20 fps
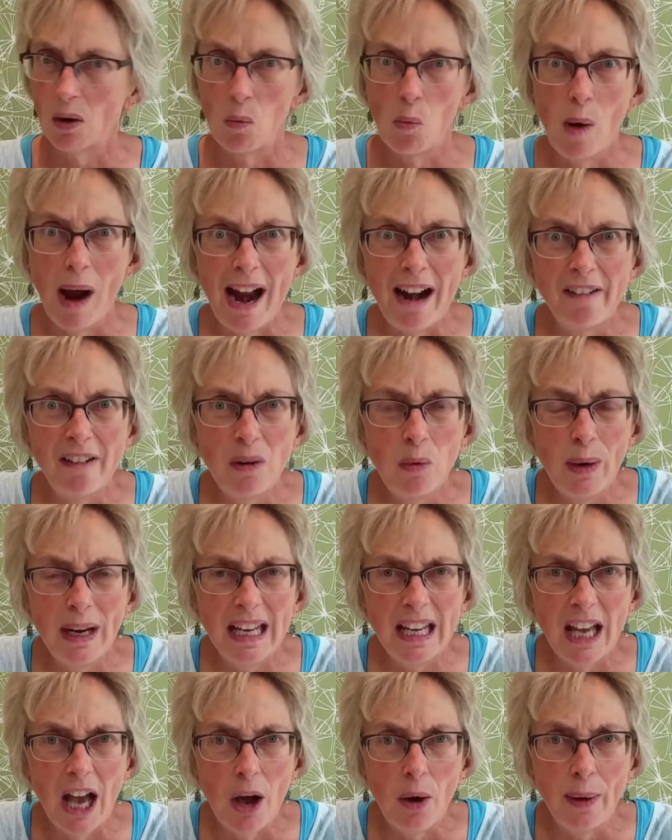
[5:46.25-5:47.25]
Where are we
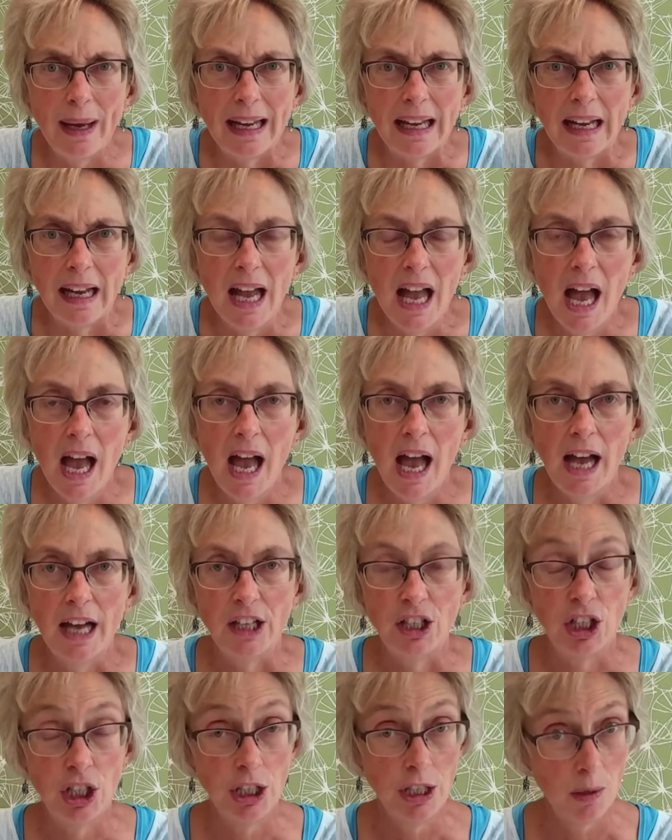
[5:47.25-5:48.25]
going?
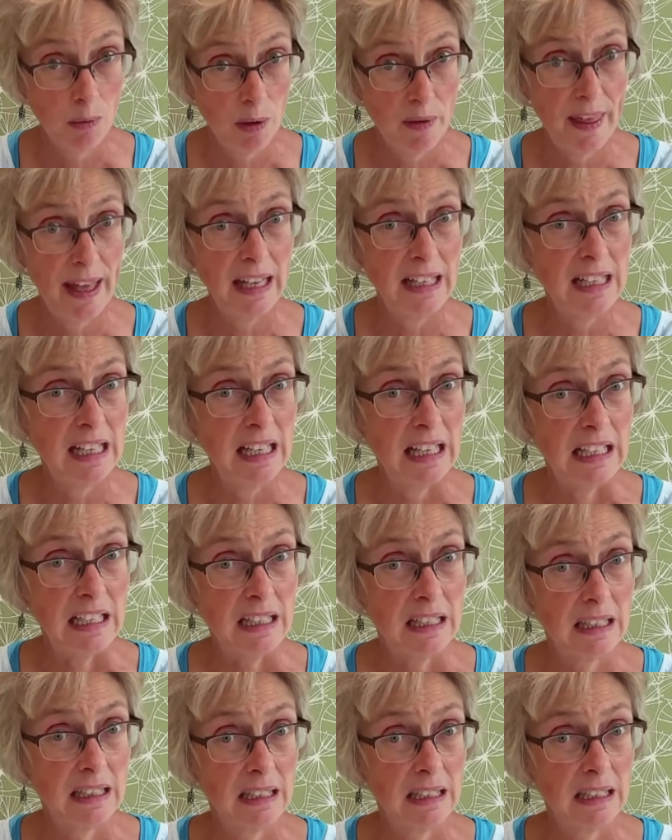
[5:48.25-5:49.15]
Do you know what they did?